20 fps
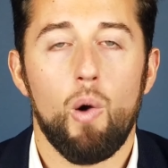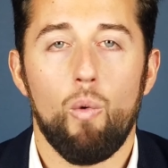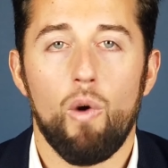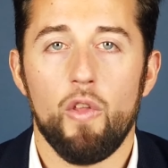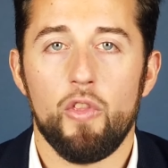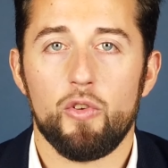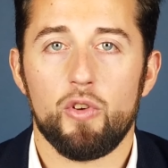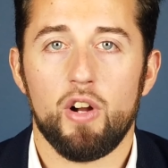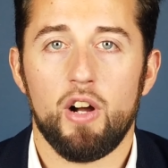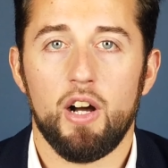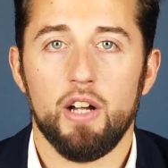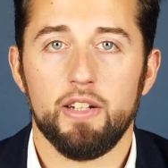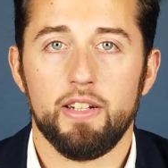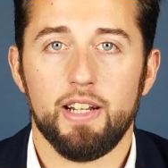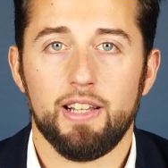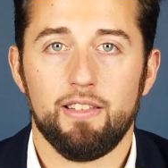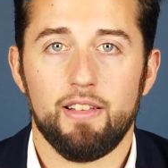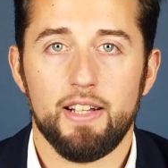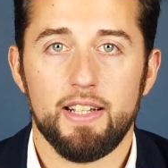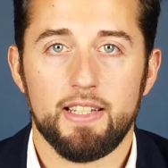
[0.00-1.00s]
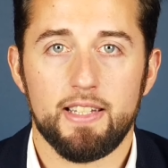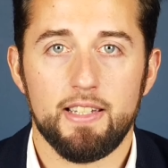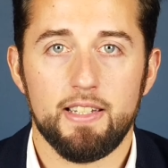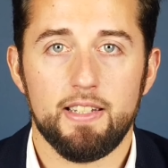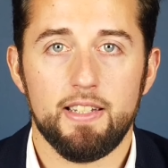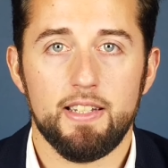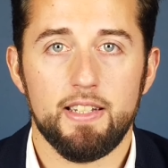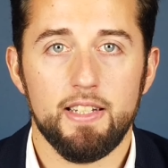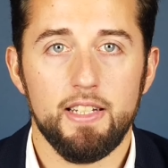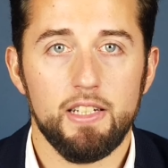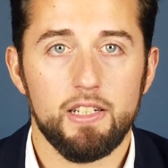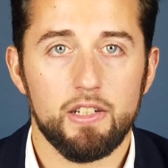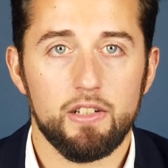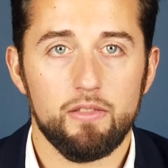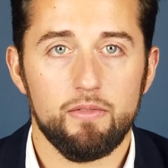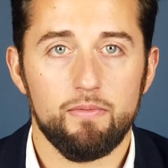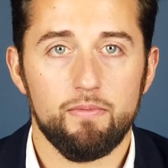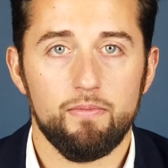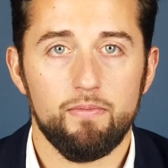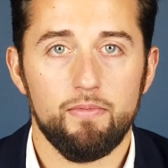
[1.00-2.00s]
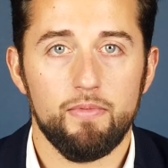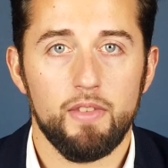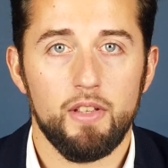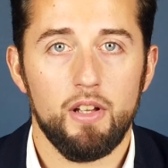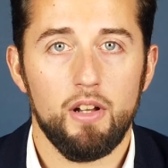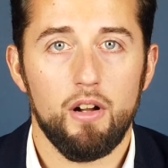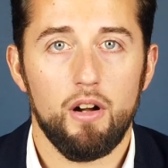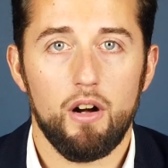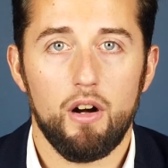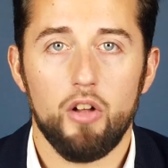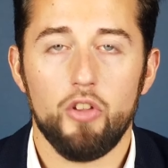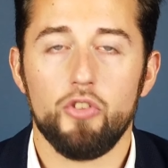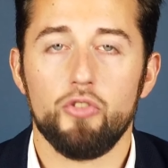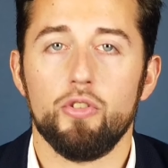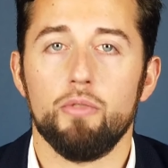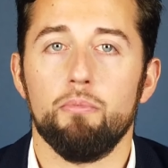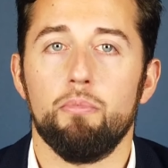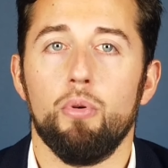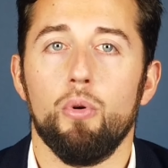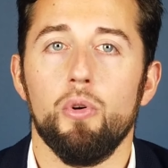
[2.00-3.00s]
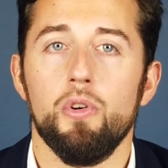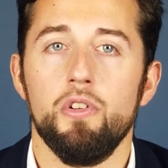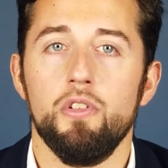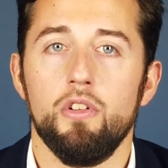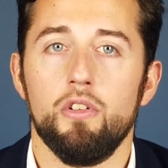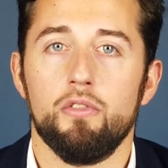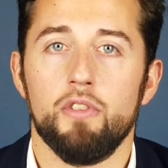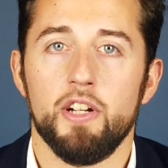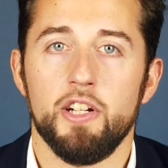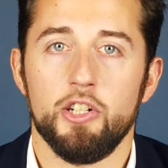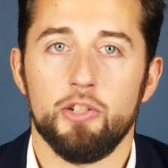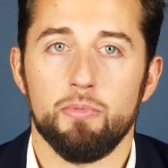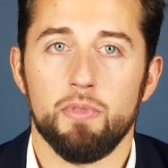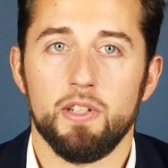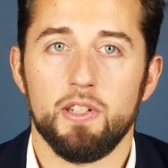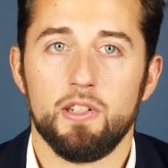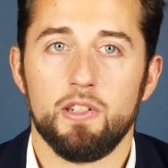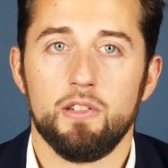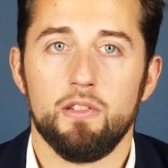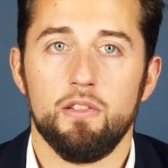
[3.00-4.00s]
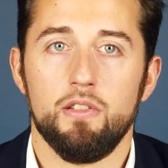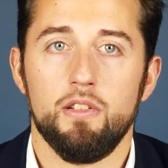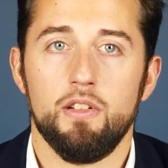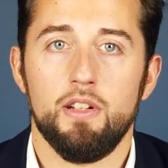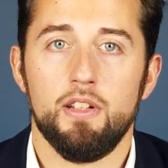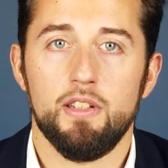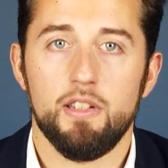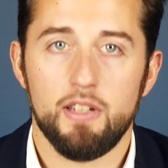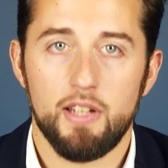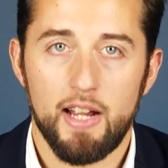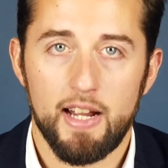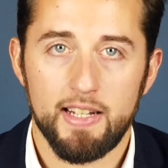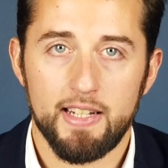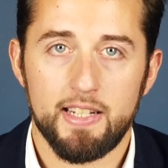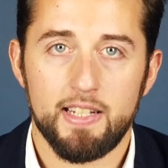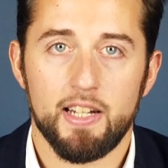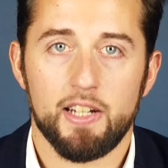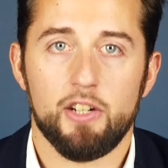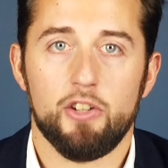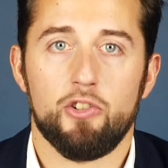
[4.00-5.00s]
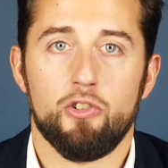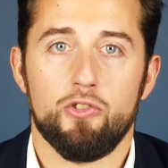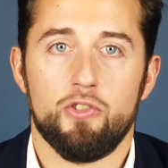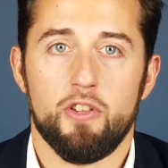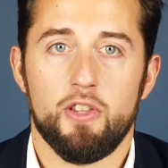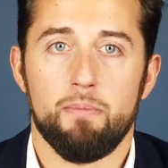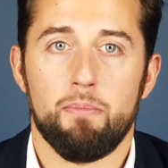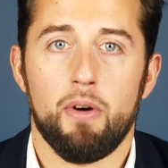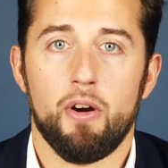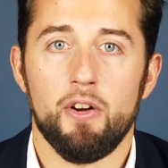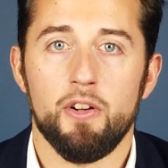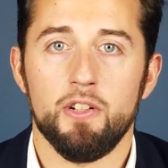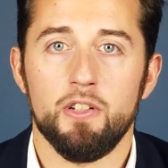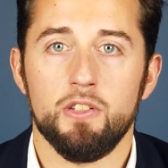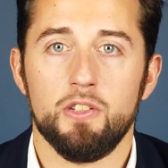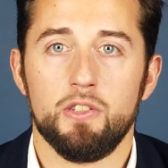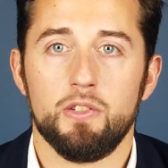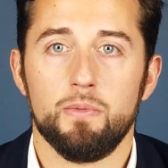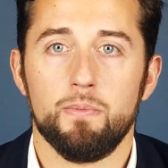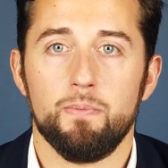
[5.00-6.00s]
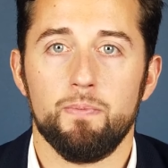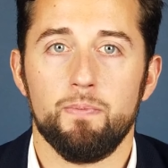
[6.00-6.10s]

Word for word: whether a hunting license is needed, other important arrangements, and signatures of the parties.